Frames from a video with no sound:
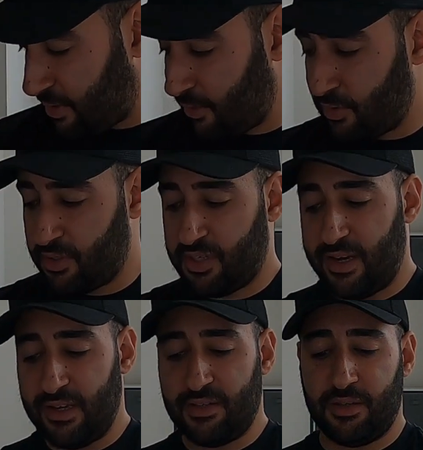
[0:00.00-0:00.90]
up, I've got a
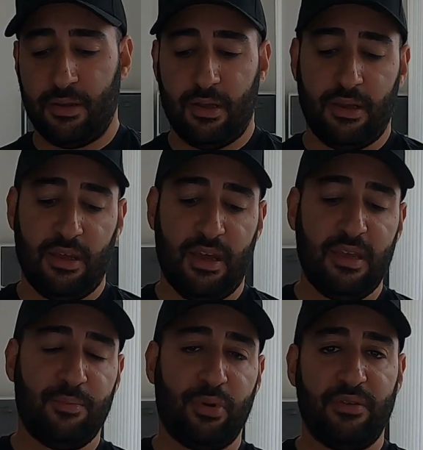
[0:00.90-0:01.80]
size
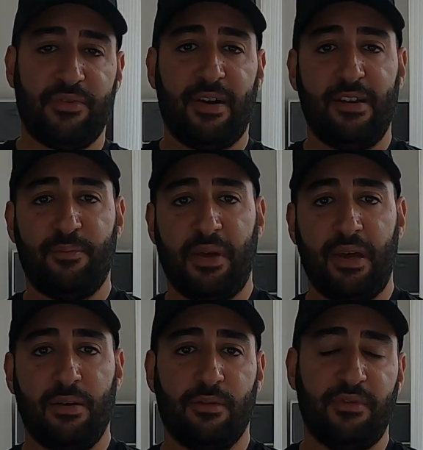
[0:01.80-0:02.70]
8.5
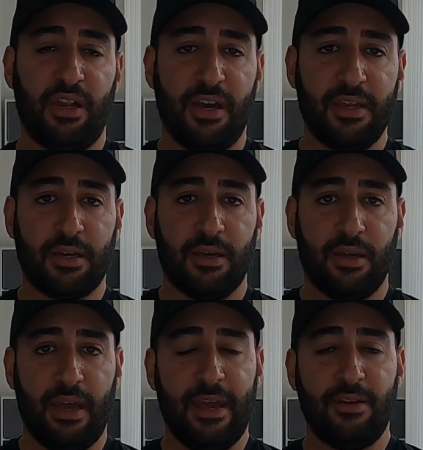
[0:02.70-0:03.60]
pair of Nike
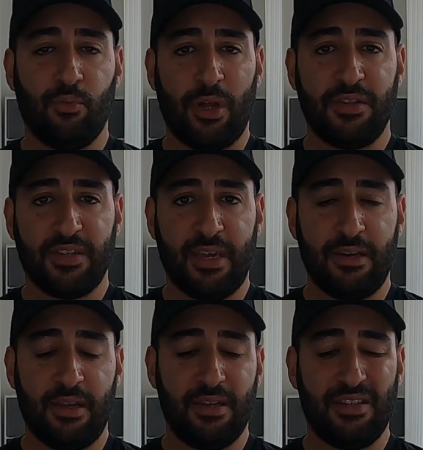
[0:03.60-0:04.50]

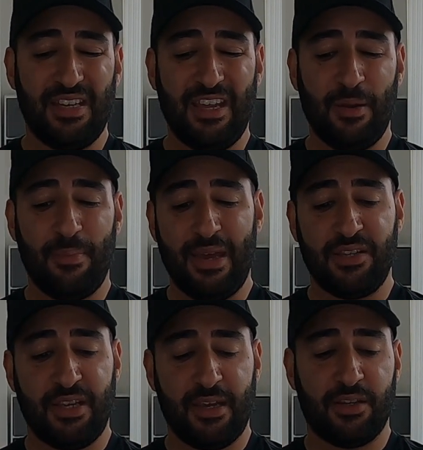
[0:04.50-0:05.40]
N110
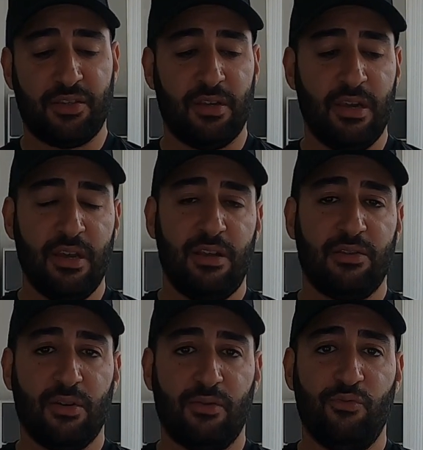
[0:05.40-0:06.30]
DMSX.
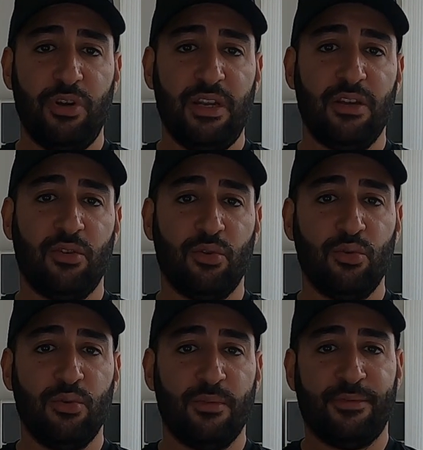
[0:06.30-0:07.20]
It's got a really
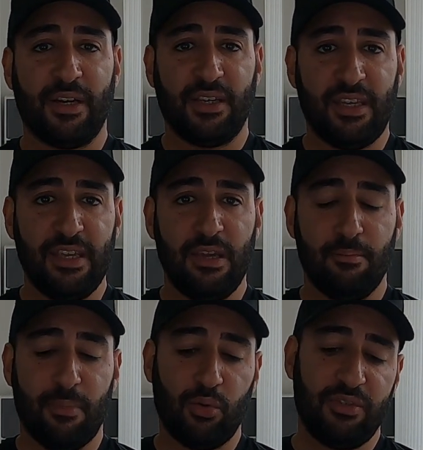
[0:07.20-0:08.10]
cool, funky,
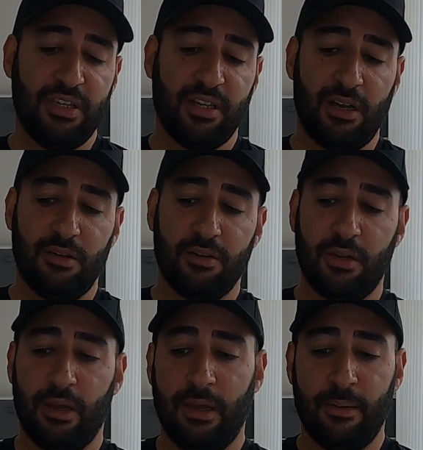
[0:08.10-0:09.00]
multicolored
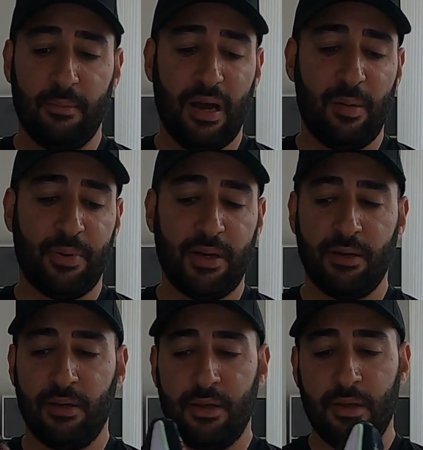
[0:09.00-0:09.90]
um, upper.